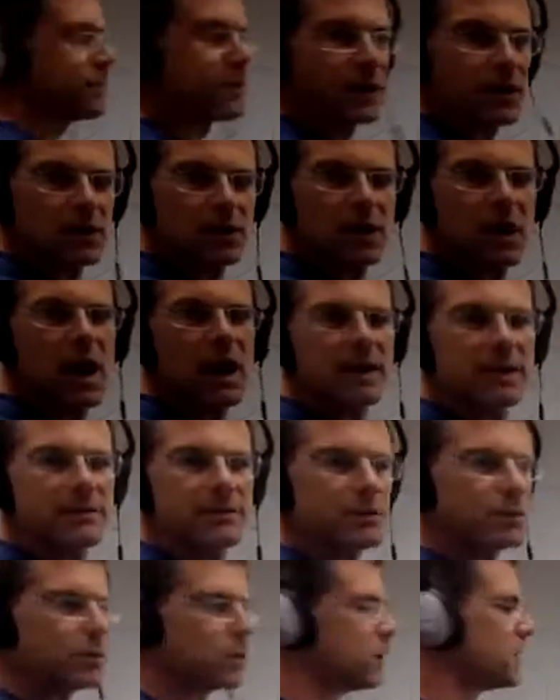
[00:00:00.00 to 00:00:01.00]
the clock,
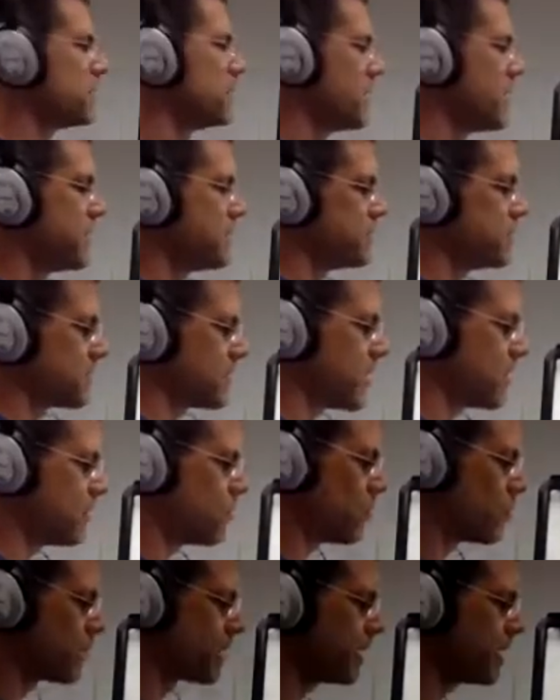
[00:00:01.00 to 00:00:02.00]
if you will, and just kind
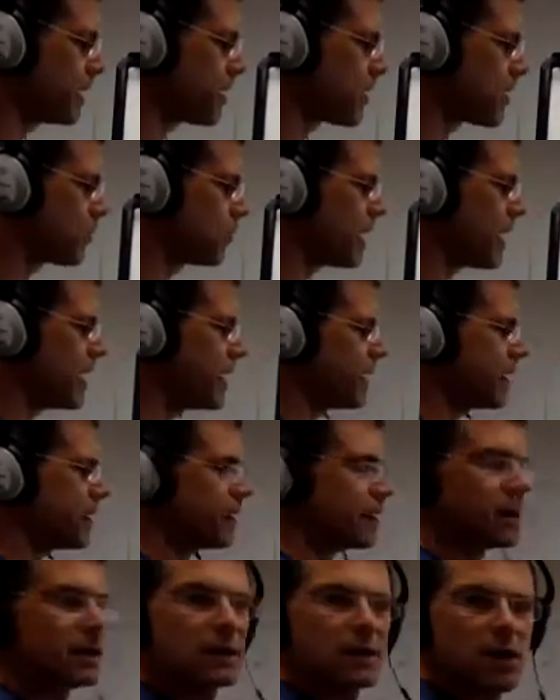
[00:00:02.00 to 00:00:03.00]
of working our way
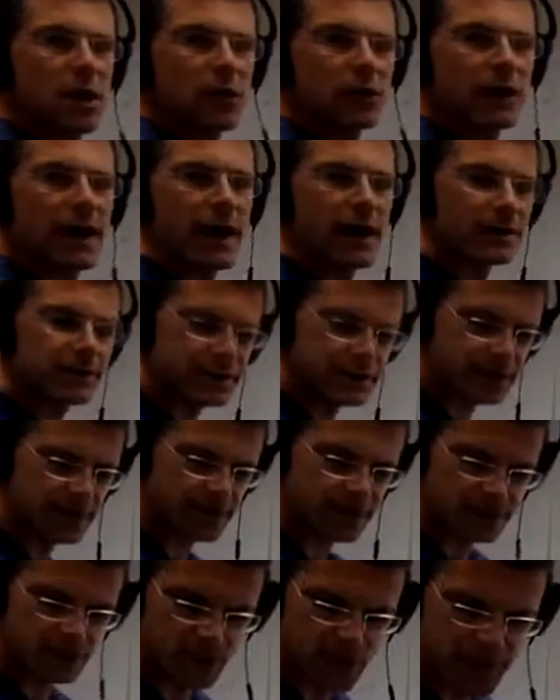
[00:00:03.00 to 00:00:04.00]
around
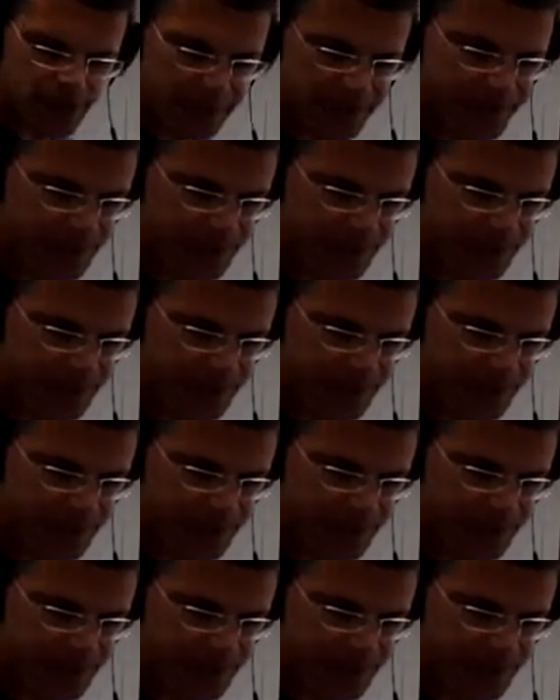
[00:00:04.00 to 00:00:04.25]
this way.